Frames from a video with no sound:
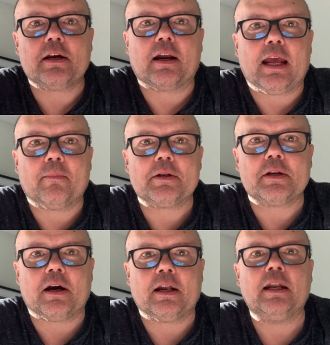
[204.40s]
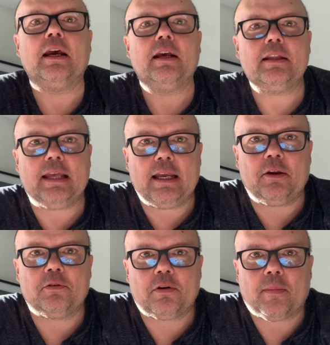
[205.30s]
on Amazon. Thank
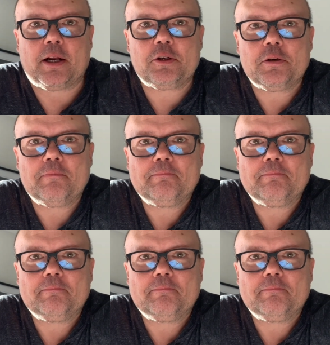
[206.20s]
you so much.